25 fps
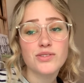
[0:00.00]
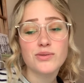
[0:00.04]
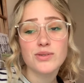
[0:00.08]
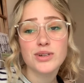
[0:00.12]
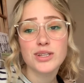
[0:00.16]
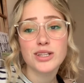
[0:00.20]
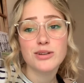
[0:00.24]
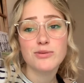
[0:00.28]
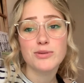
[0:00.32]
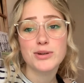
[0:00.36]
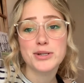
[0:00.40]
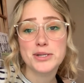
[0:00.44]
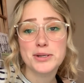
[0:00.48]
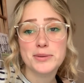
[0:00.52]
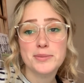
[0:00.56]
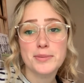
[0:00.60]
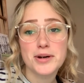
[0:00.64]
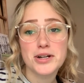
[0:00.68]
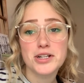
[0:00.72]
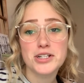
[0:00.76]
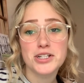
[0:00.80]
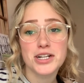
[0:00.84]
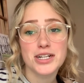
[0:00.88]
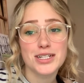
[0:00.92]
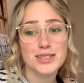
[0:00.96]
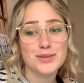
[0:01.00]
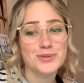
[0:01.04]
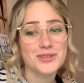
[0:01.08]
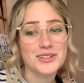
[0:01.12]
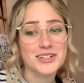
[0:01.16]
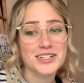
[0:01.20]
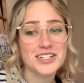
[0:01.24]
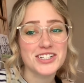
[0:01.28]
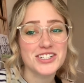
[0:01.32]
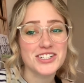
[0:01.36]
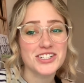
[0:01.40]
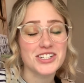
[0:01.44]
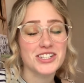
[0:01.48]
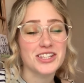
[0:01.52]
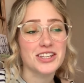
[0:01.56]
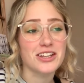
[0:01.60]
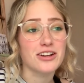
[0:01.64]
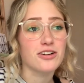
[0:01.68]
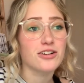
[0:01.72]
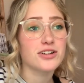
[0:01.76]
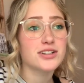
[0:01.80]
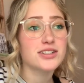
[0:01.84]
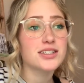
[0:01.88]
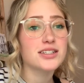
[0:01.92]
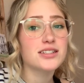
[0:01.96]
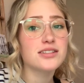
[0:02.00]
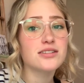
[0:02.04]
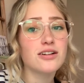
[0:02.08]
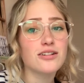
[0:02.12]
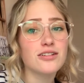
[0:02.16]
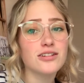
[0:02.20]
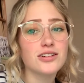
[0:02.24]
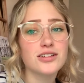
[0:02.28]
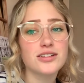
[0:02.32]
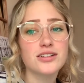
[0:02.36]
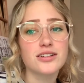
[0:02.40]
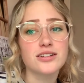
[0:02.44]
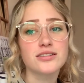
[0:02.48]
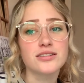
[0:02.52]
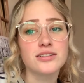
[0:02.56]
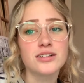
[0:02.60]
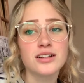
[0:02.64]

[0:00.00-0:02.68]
really wasn't much explanation there because it's hard to